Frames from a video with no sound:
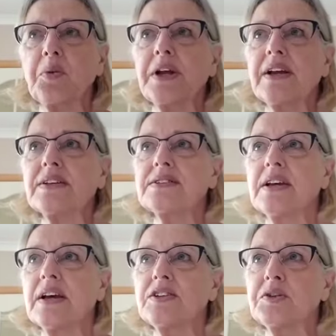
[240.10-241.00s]
weeks
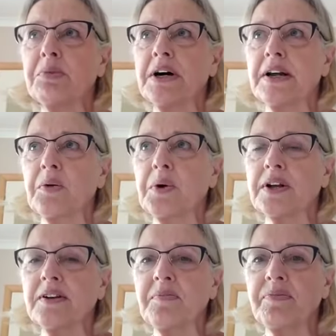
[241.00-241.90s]
to buy
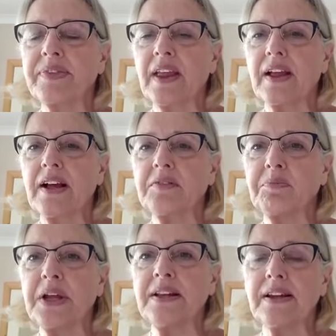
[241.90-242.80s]
one. And
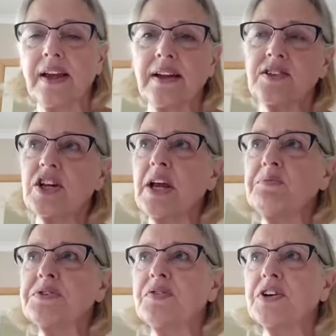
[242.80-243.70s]
being the King
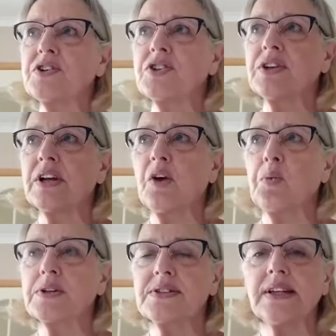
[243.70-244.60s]
James Version, it
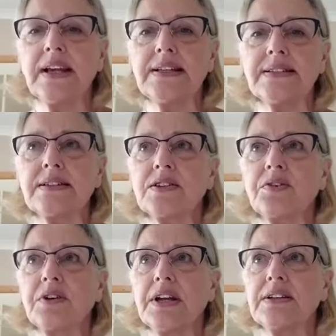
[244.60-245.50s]
wasn't easy to
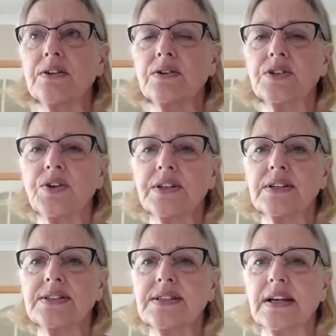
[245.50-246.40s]
read or to
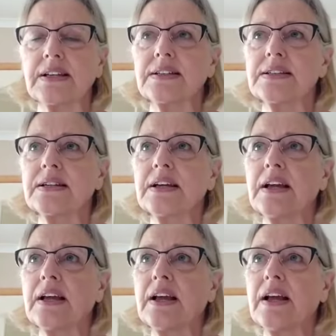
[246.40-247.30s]
understand.
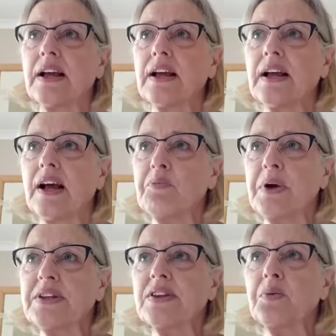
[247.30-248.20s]

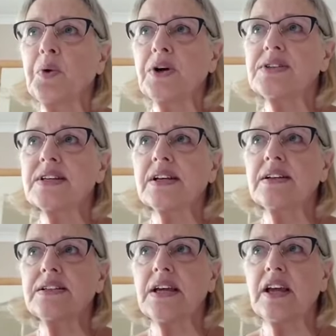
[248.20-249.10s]
But the words it
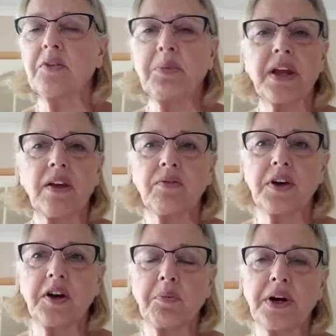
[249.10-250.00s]
contained became
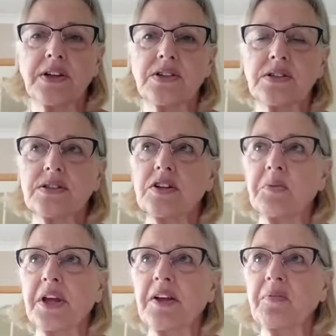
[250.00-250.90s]
very precious to
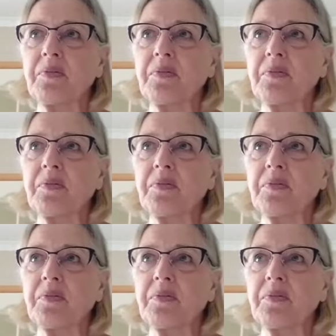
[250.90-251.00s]
me.